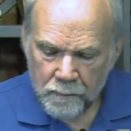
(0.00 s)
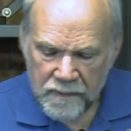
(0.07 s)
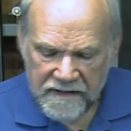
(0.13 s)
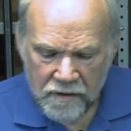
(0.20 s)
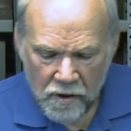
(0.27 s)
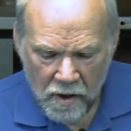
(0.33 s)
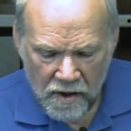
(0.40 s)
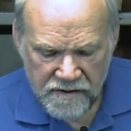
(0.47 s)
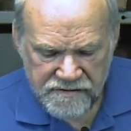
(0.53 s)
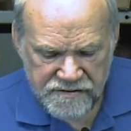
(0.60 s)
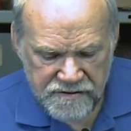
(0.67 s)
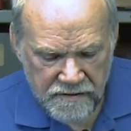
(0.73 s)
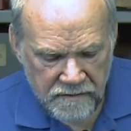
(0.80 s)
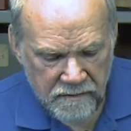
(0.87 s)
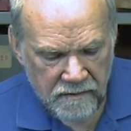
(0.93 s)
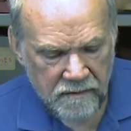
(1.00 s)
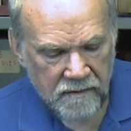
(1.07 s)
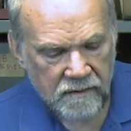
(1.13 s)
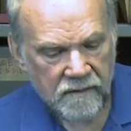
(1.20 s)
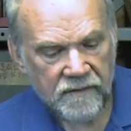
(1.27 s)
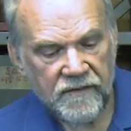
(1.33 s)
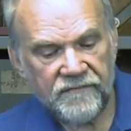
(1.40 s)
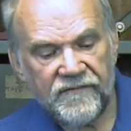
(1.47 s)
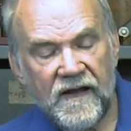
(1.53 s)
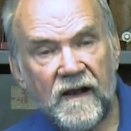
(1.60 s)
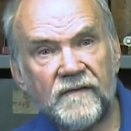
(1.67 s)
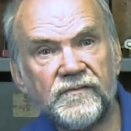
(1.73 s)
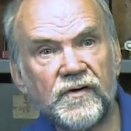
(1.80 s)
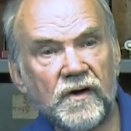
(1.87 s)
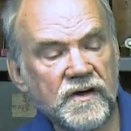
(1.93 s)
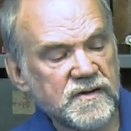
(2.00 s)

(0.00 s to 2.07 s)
Because the valves are